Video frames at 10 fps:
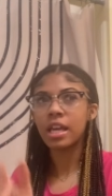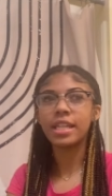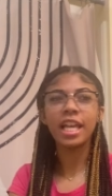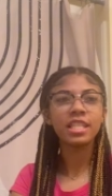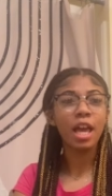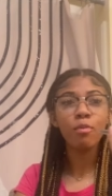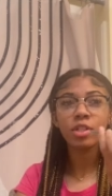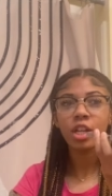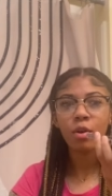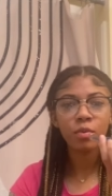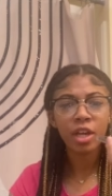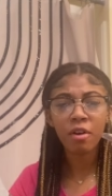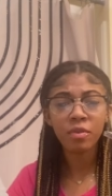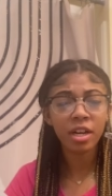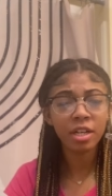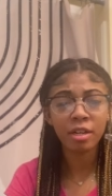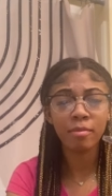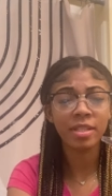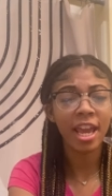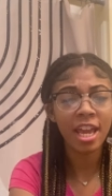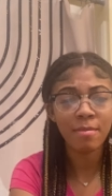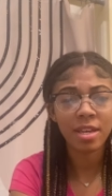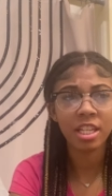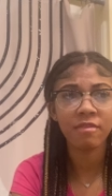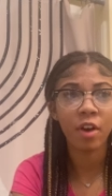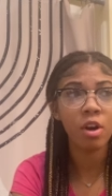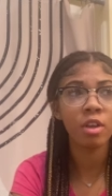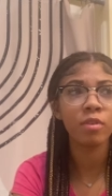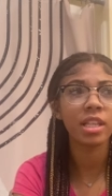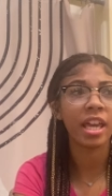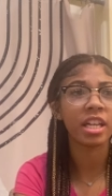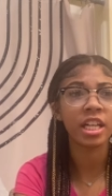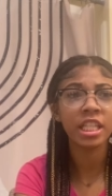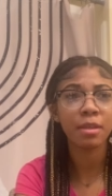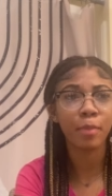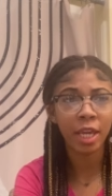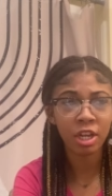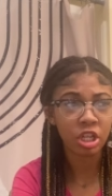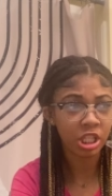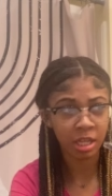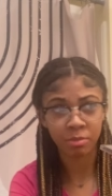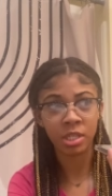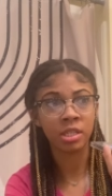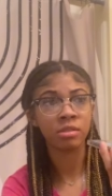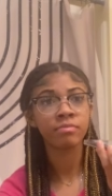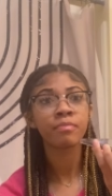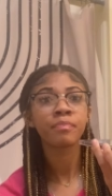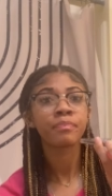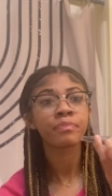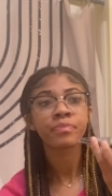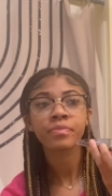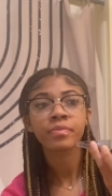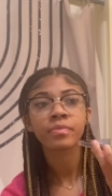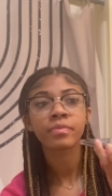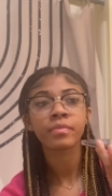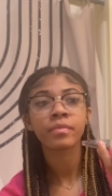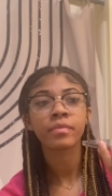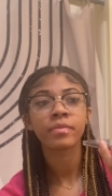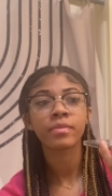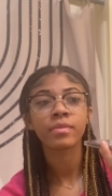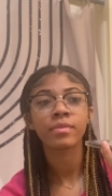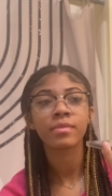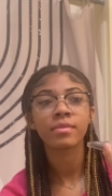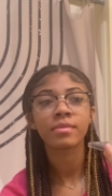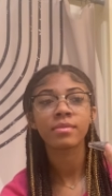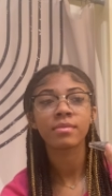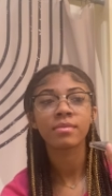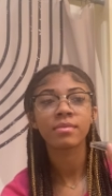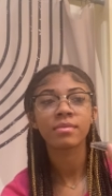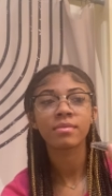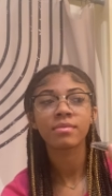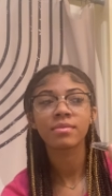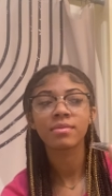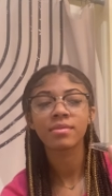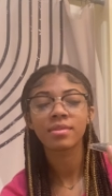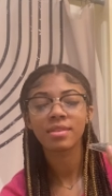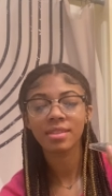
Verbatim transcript: That that was your your um name in his phone. It was like cousin P or something. LOL. LOL.